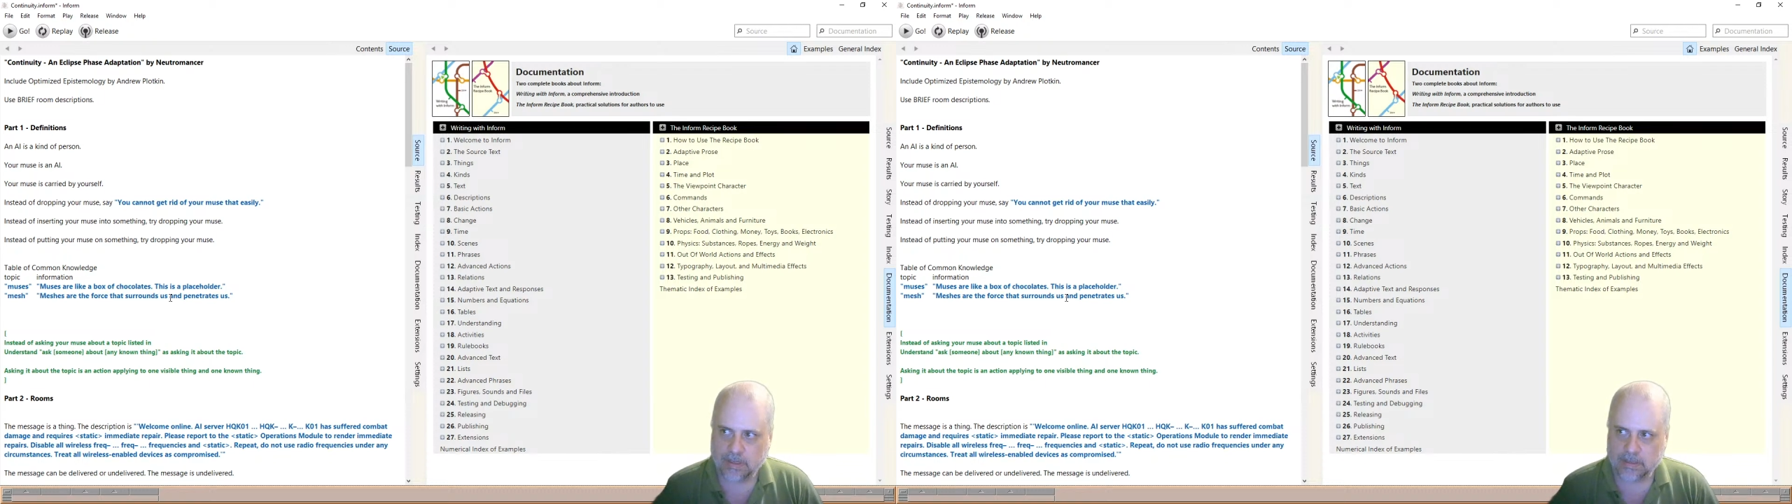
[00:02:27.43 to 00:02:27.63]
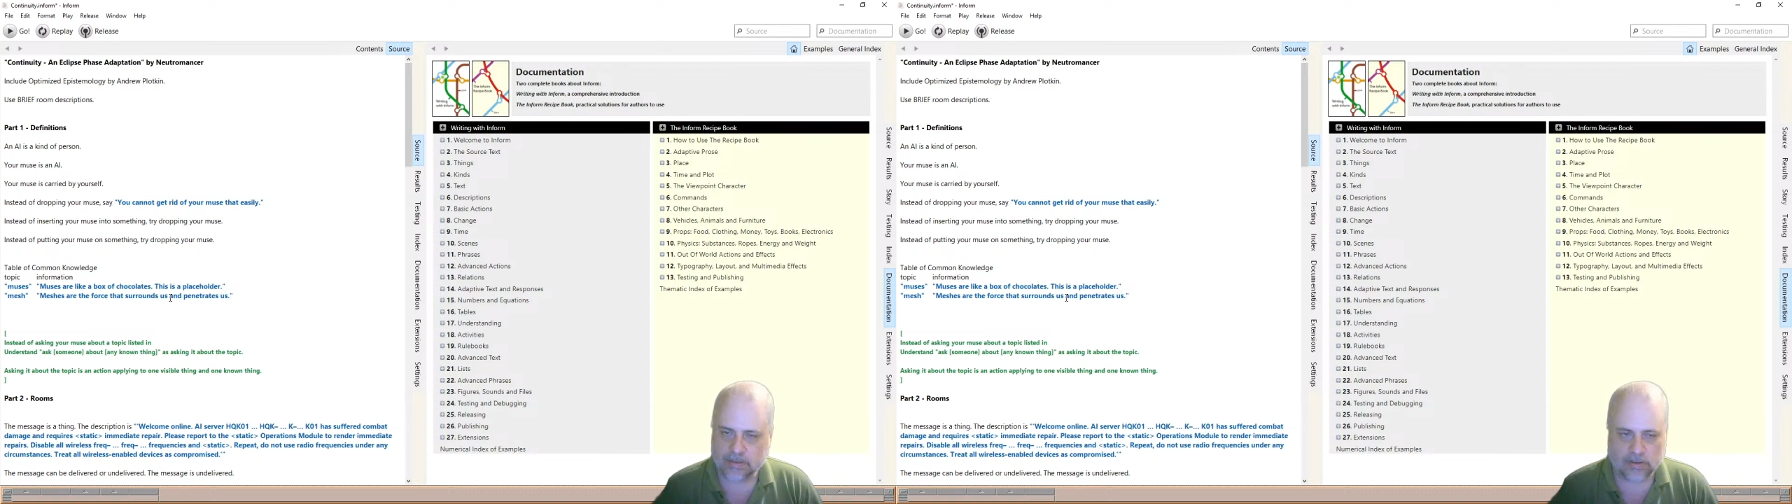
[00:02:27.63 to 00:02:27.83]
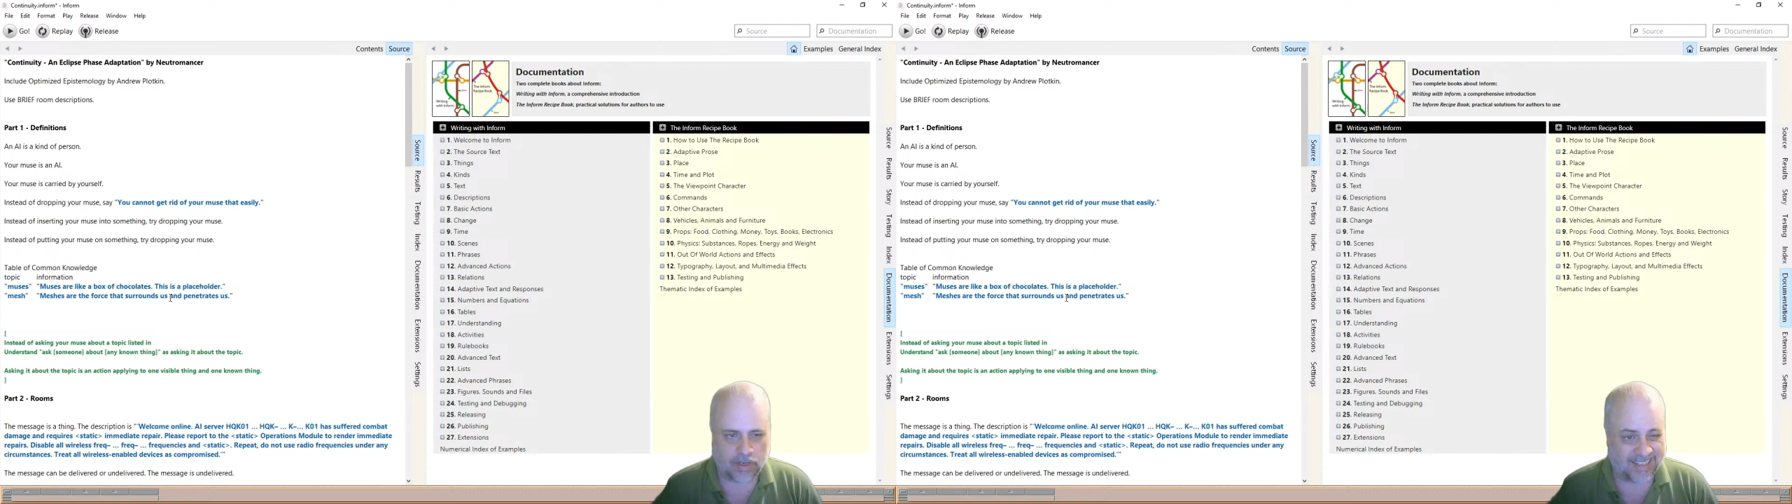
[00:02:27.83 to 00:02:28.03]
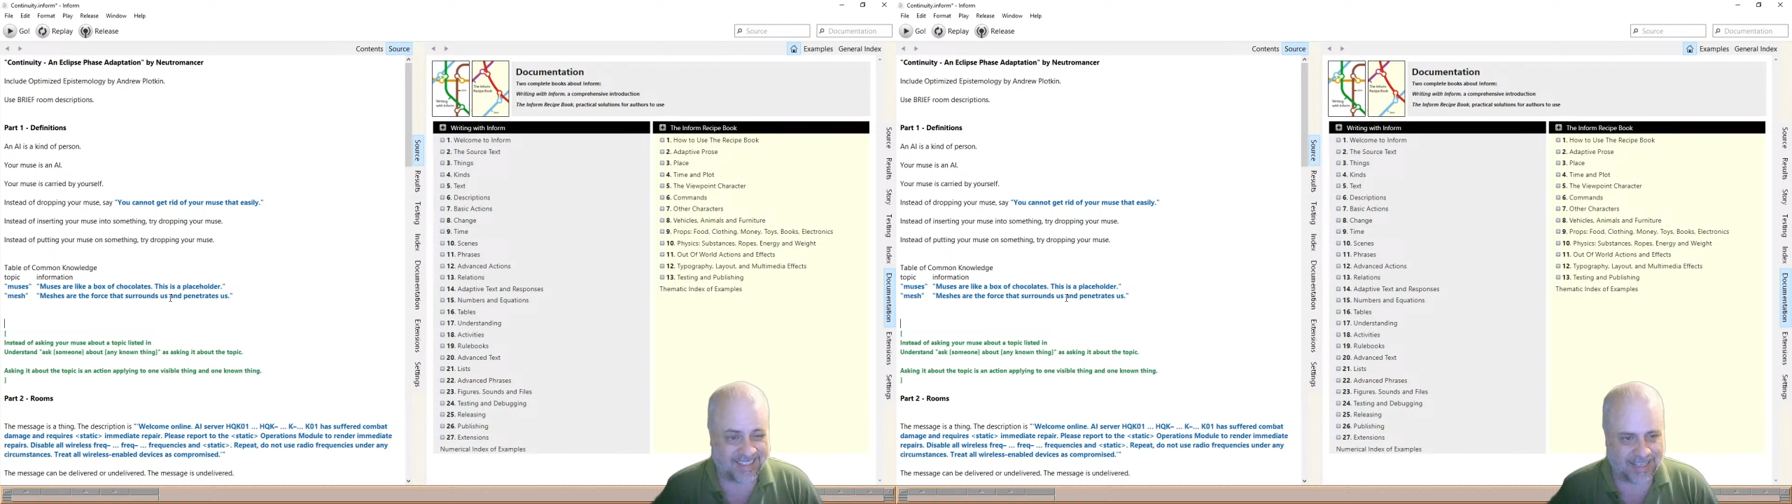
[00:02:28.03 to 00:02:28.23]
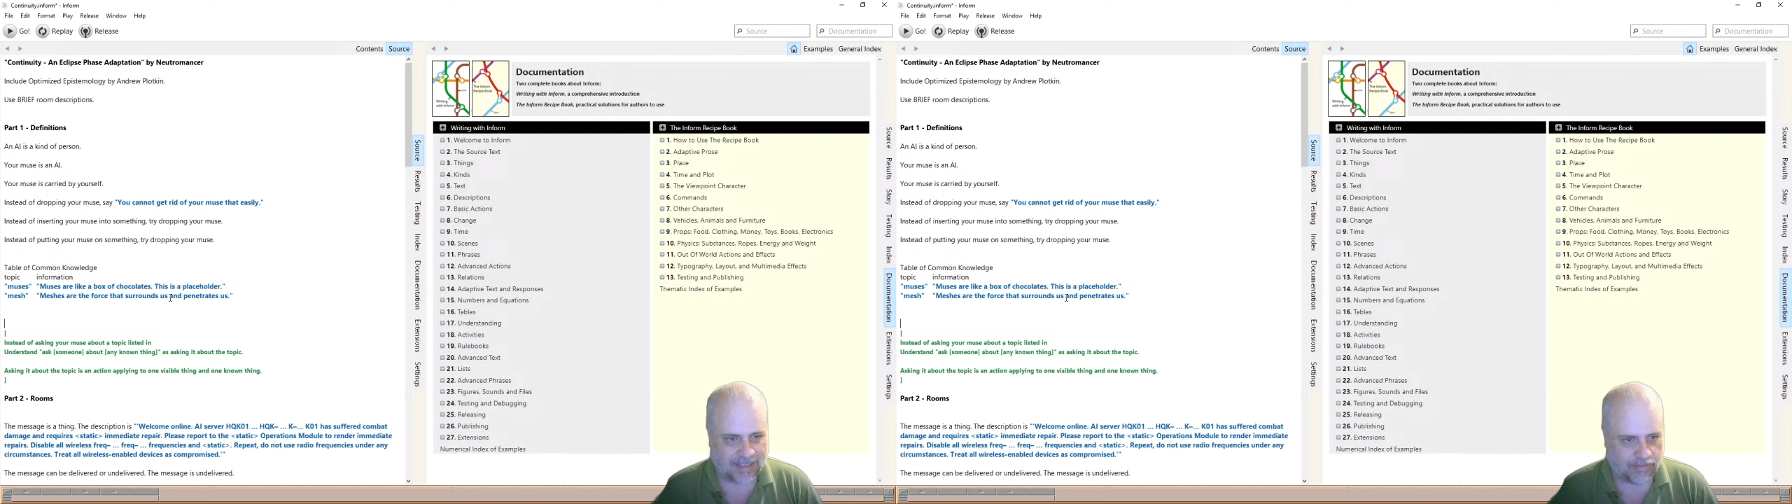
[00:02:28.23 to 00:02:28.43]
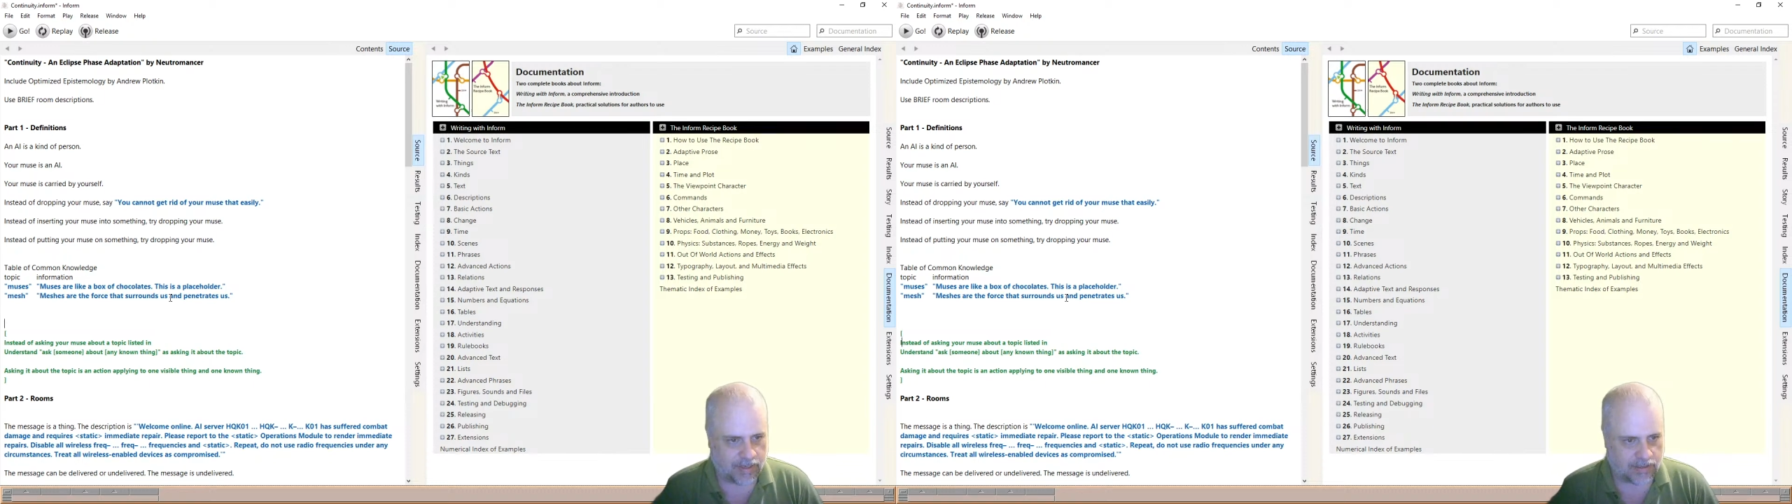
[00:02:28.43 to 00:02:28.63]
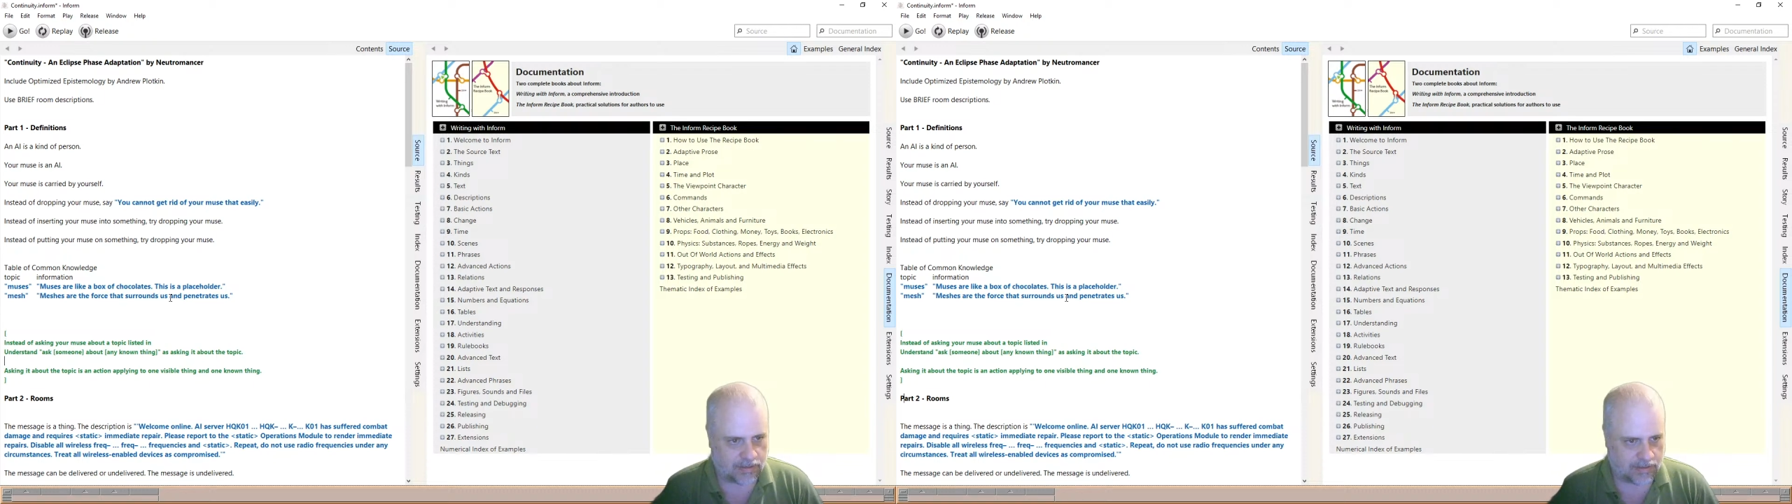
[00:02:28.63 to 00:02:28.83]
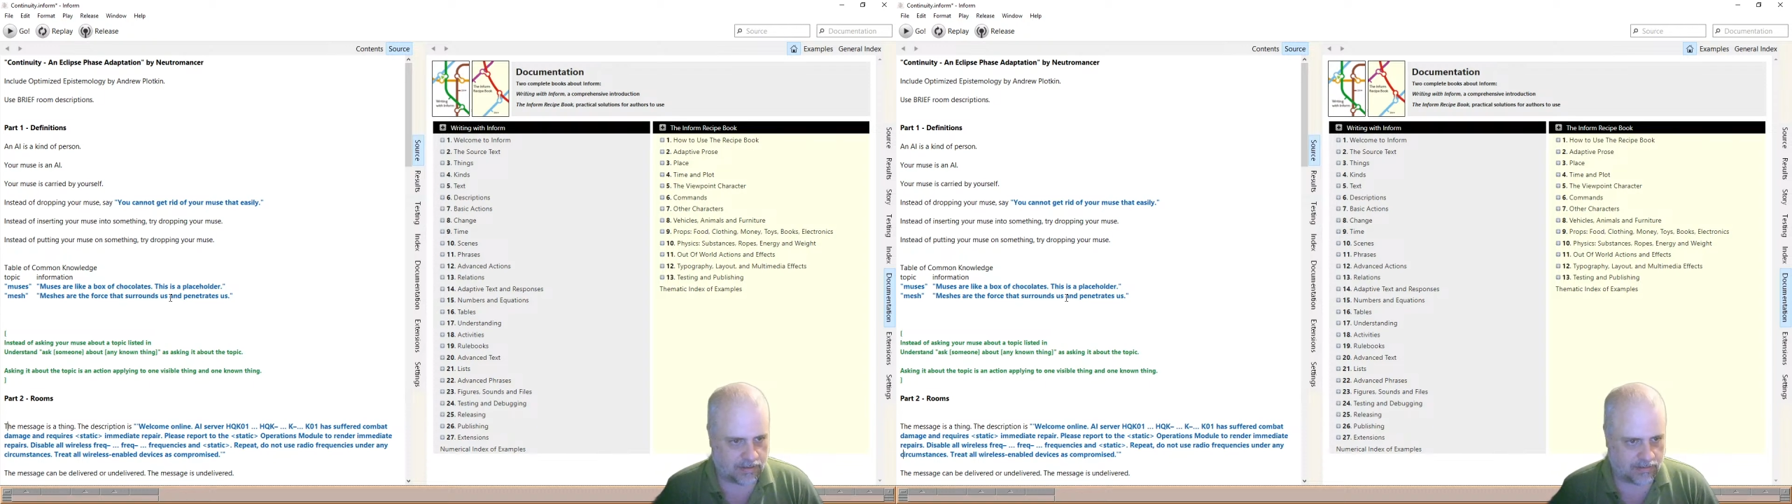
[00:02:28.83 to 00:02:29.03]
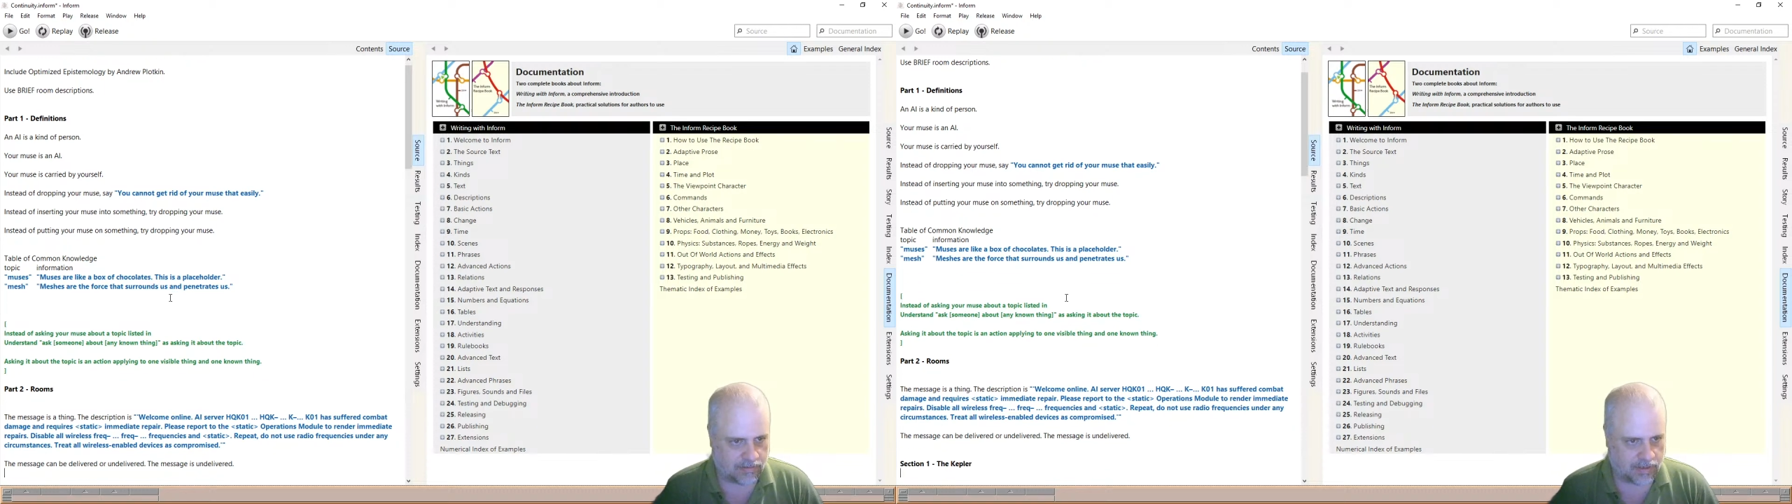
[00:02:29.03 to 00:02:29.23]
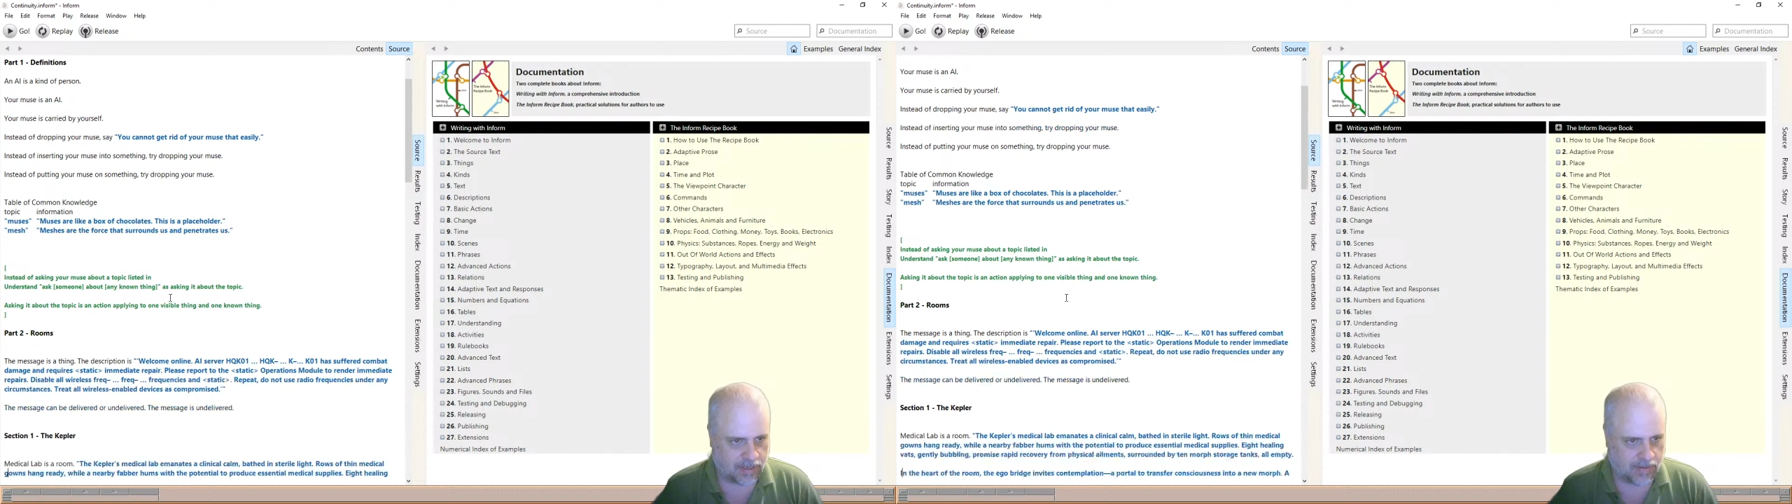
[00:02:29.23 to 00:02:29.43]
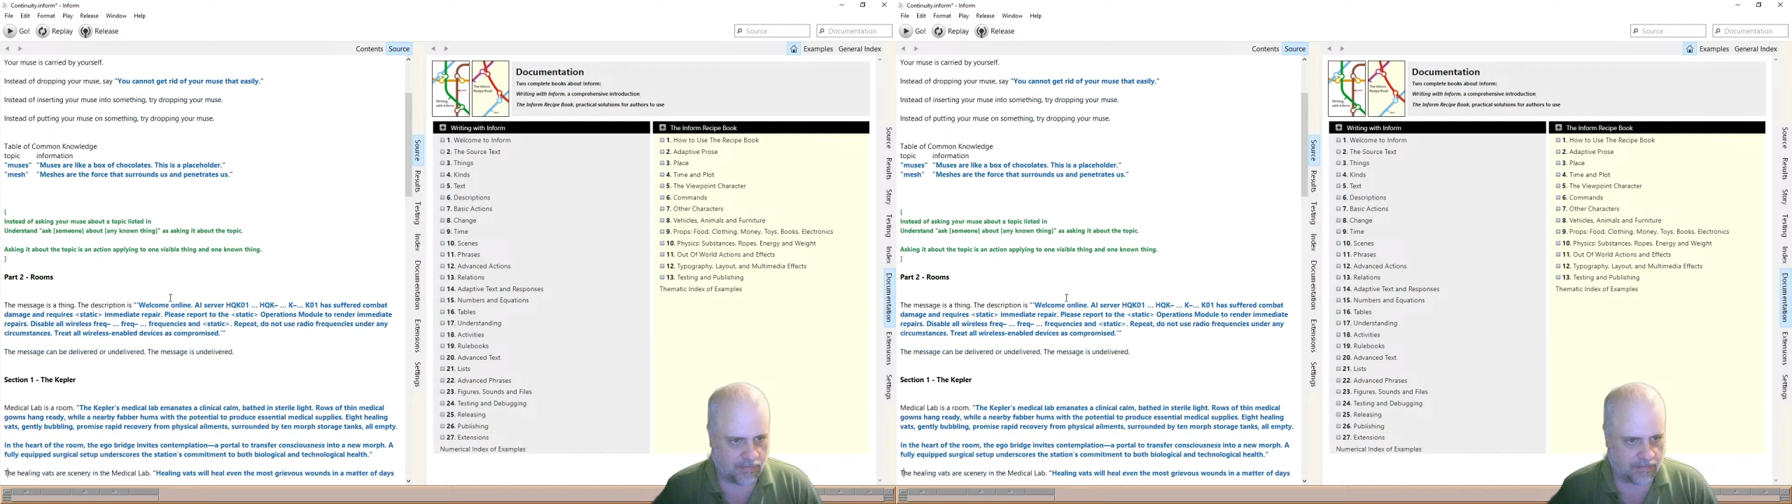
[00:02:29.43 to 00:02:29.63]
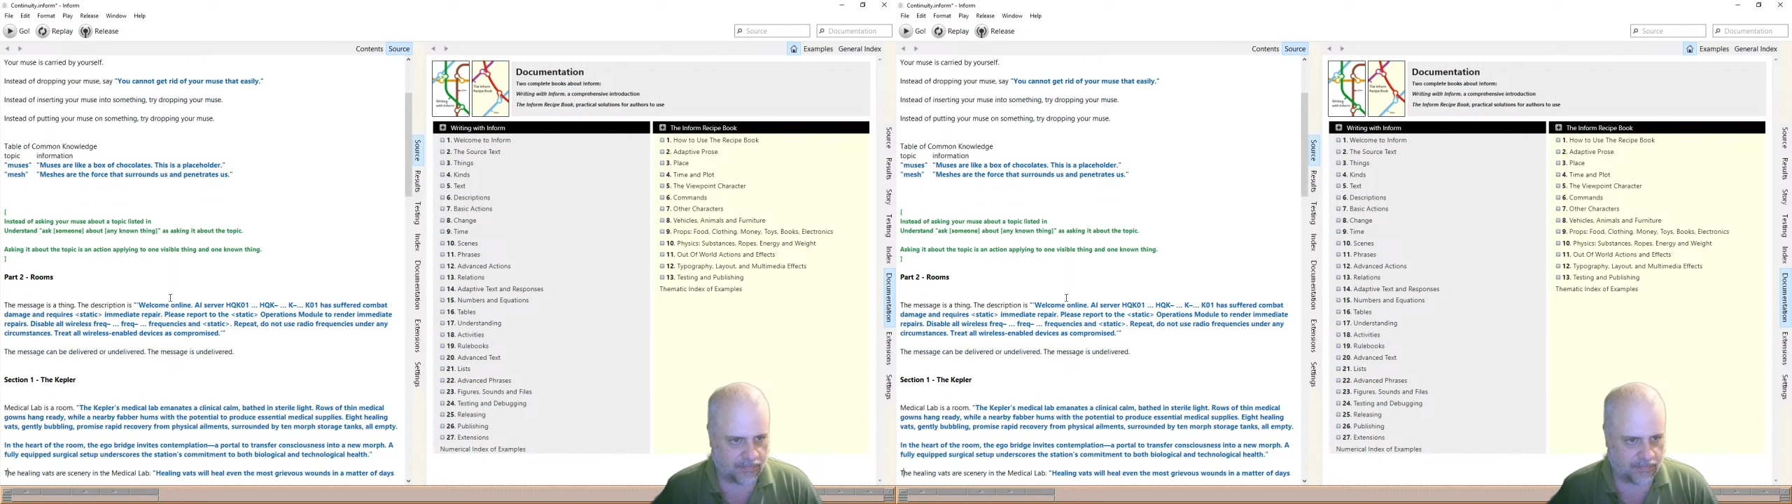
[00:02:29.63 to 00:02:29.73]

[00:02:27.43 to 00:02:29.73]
Let's call it a database, okay?